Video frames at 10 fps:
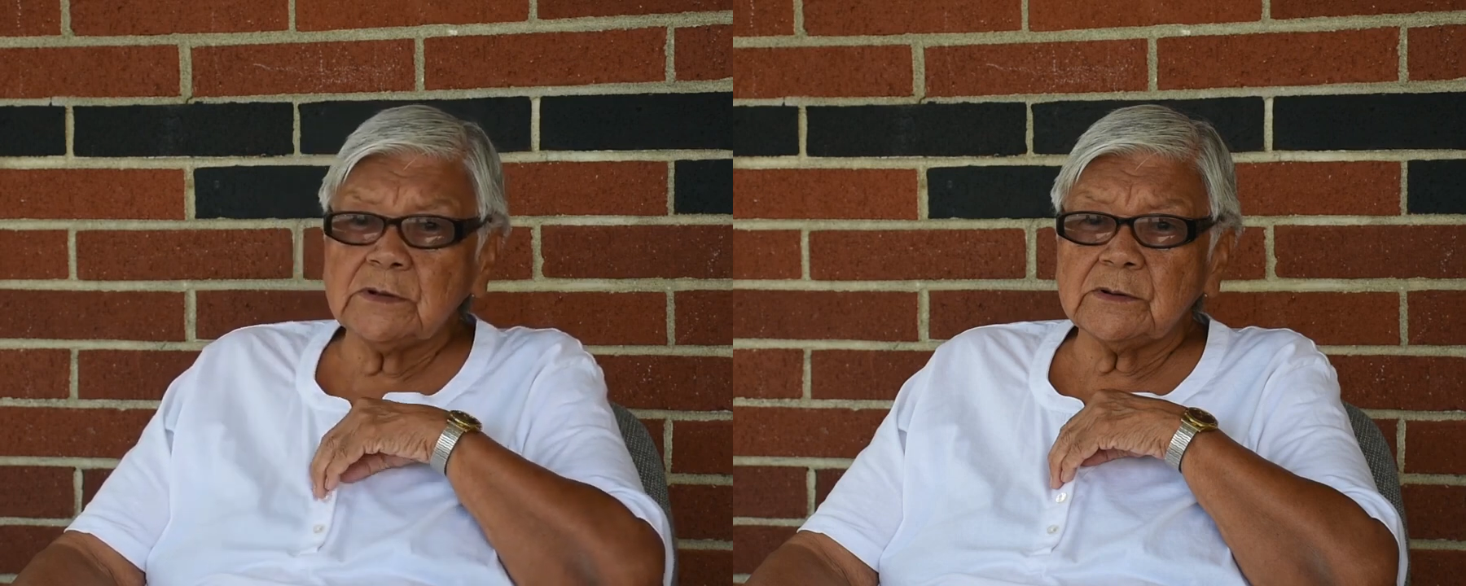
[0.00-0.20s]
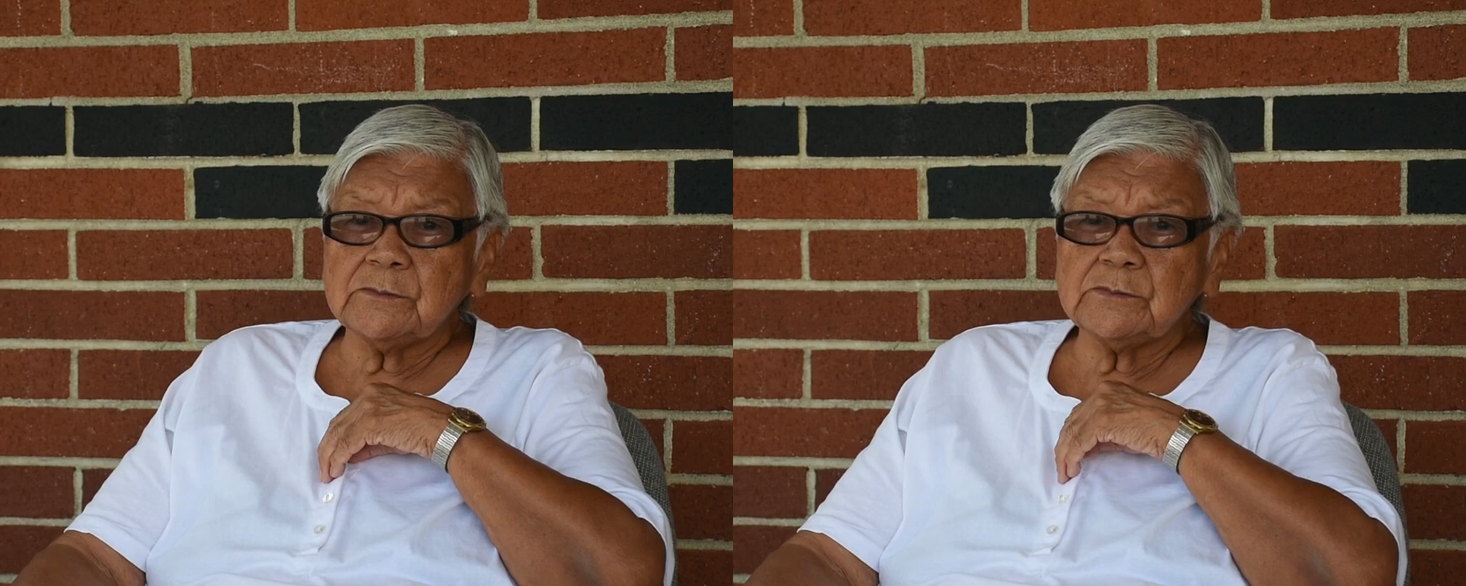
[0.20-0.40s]

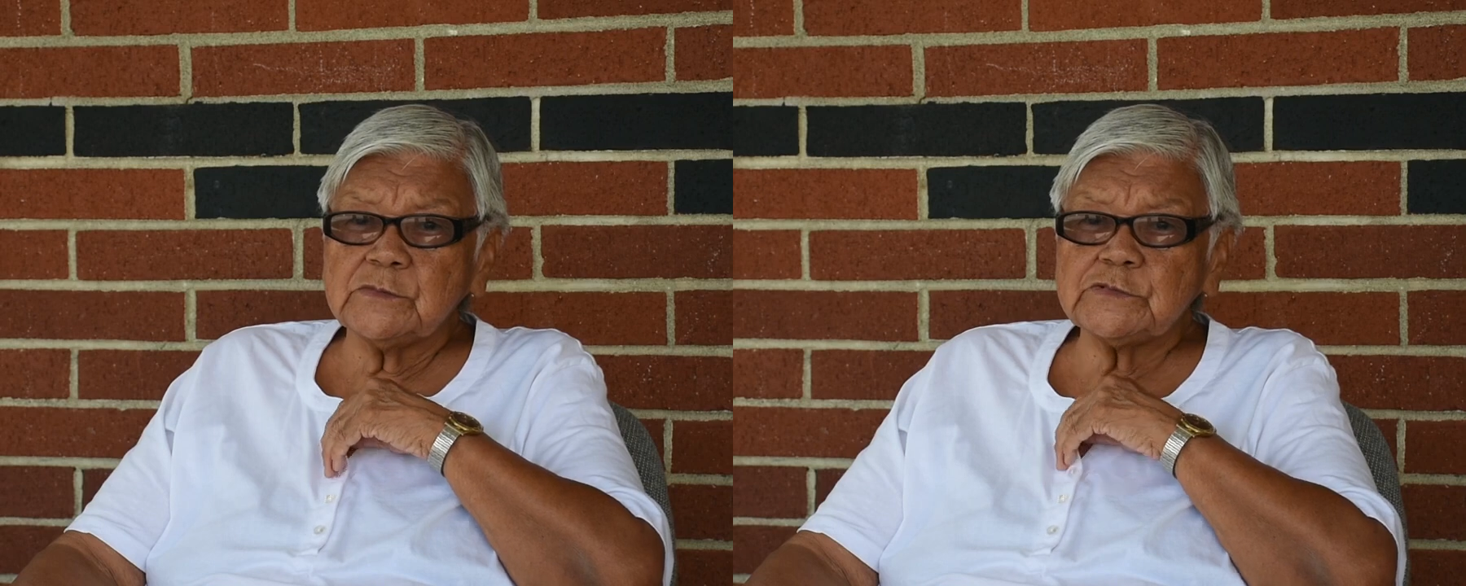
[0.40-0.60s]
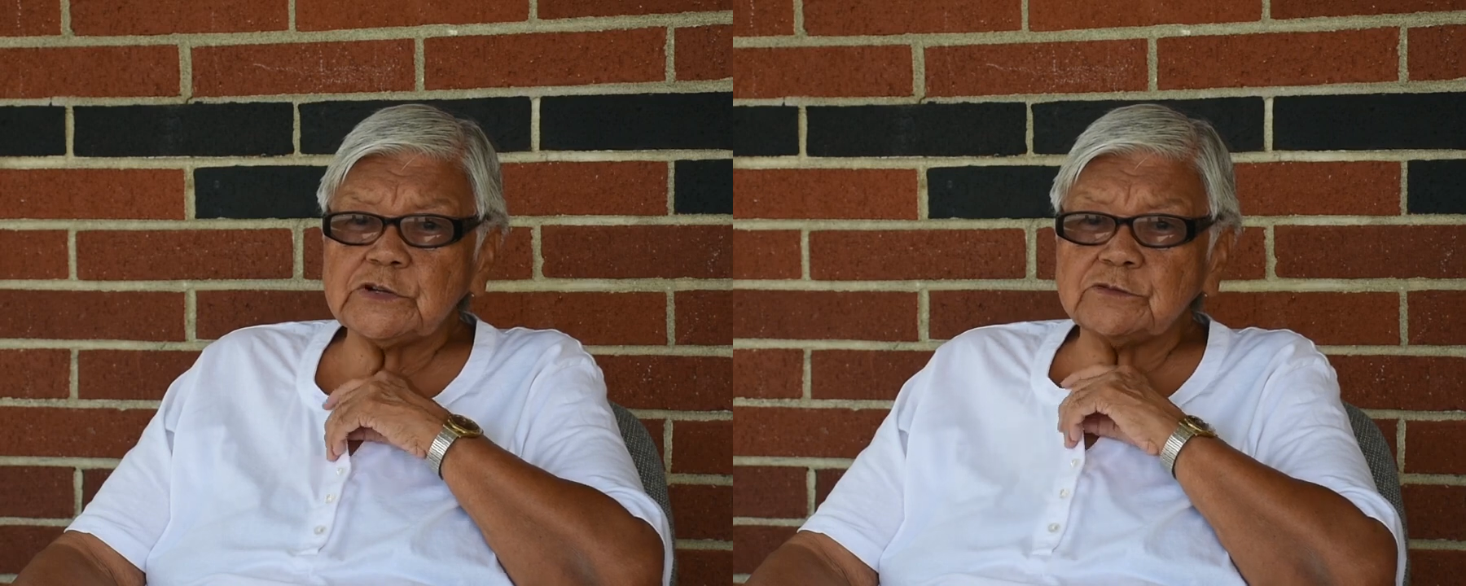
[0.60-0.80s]

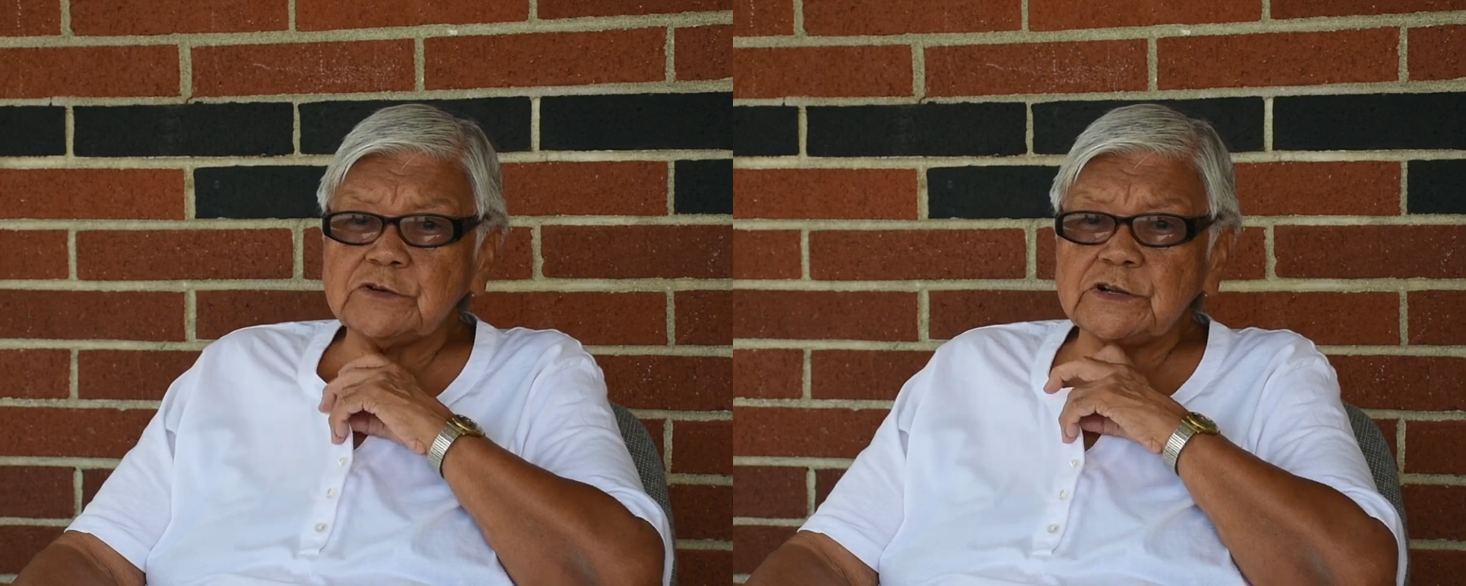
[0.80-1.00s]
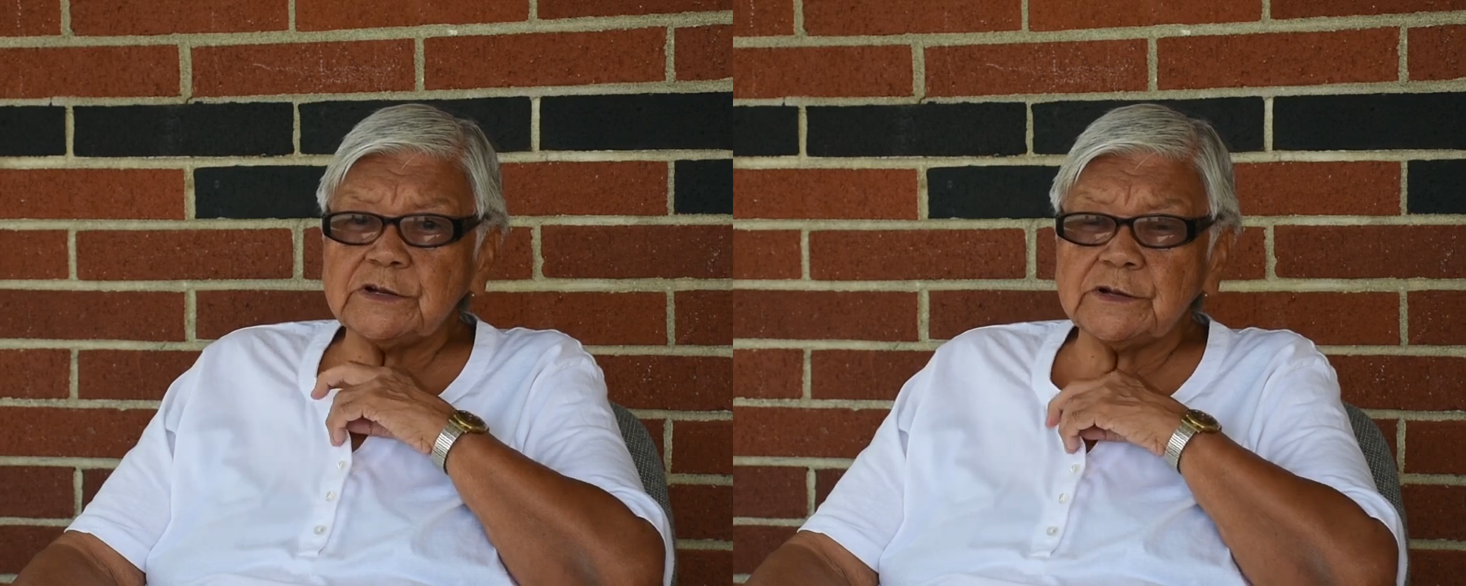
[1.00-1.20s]
and
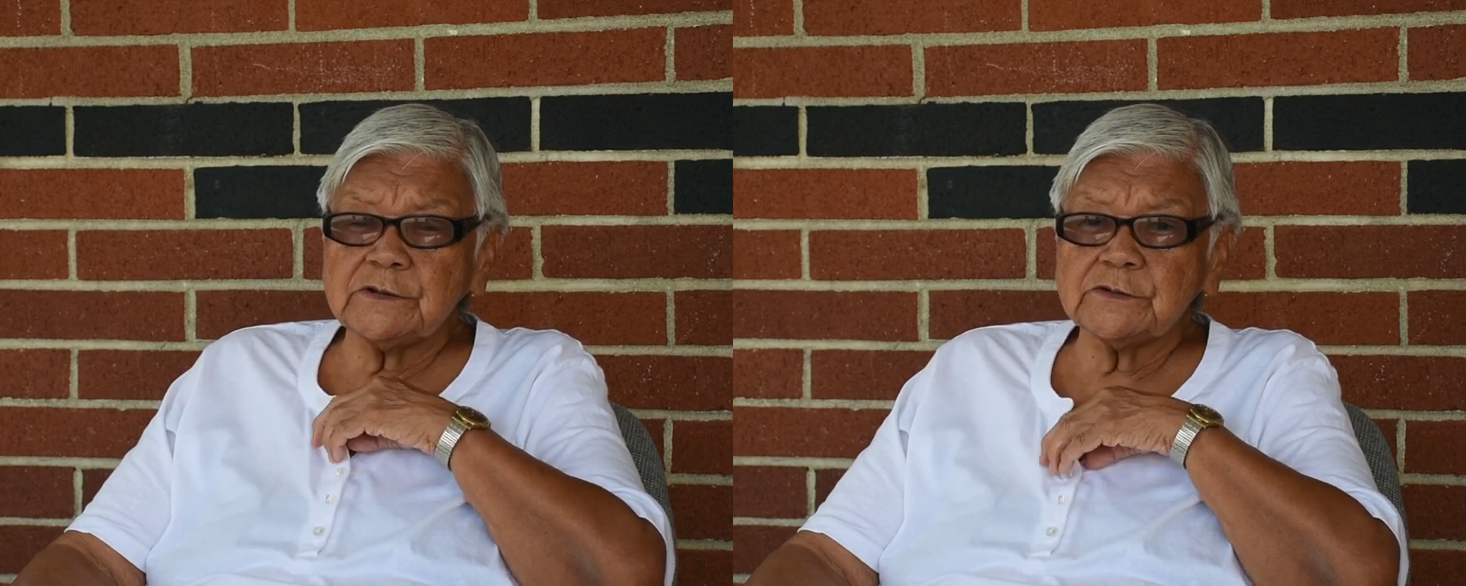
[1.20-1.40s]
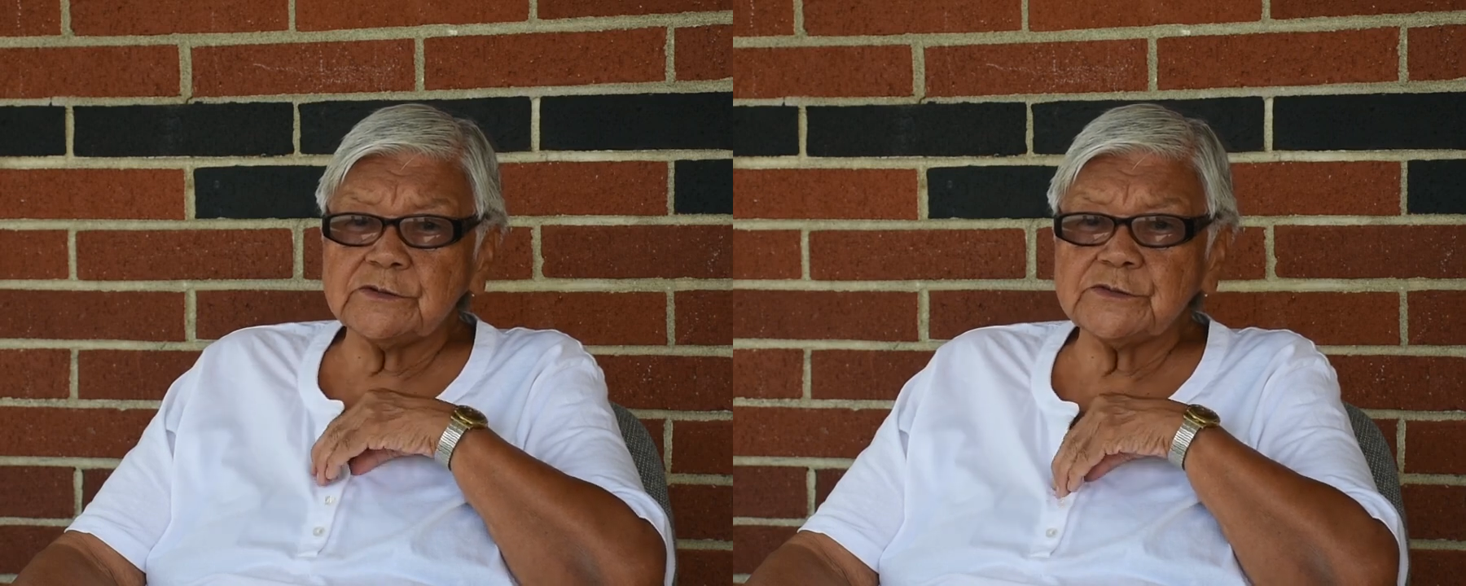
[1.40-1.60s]
children and
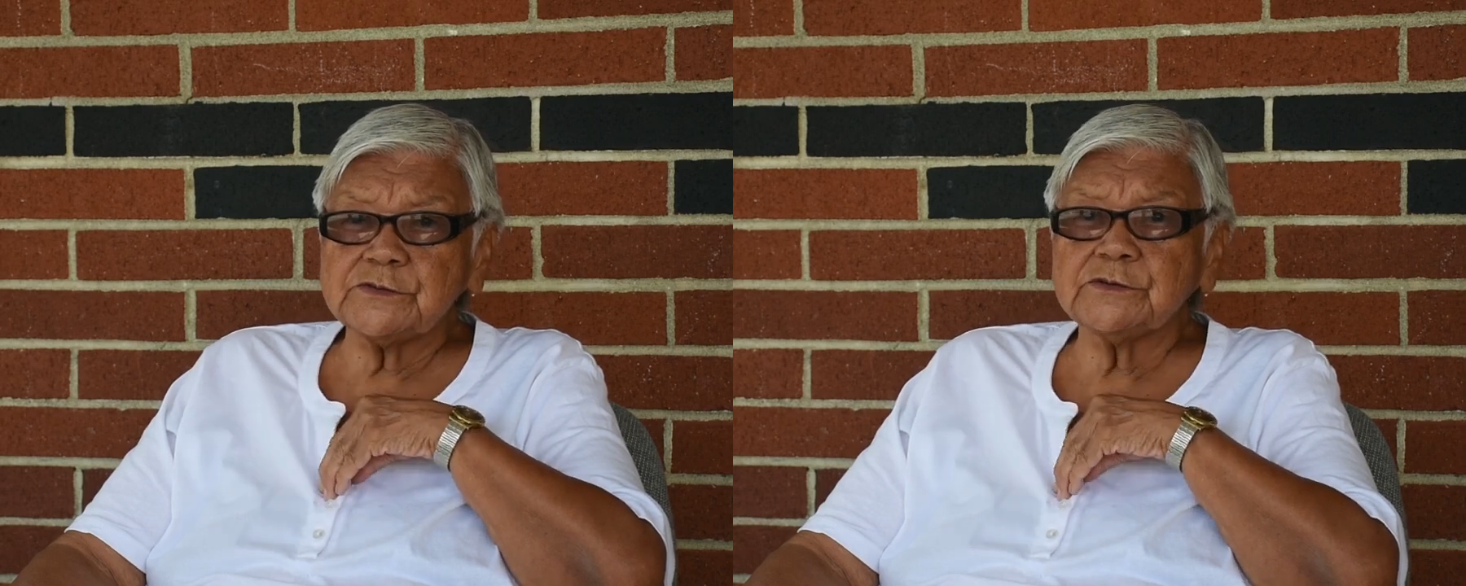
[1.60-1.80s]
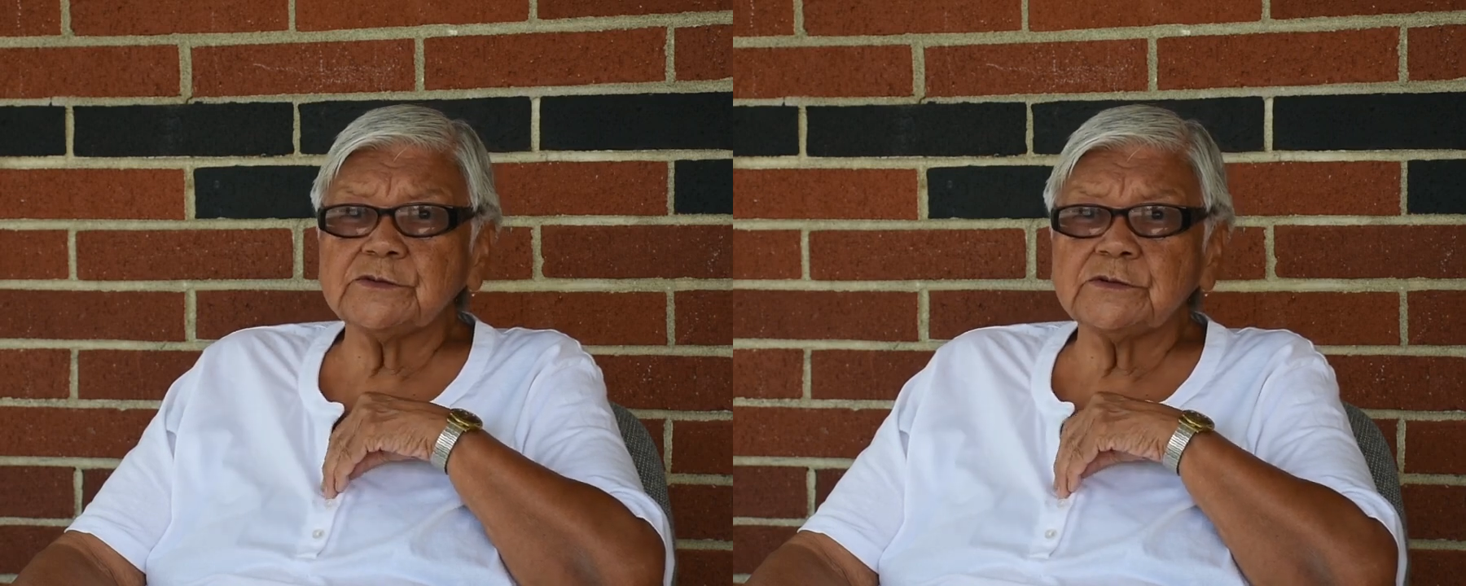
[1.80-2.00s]
elders.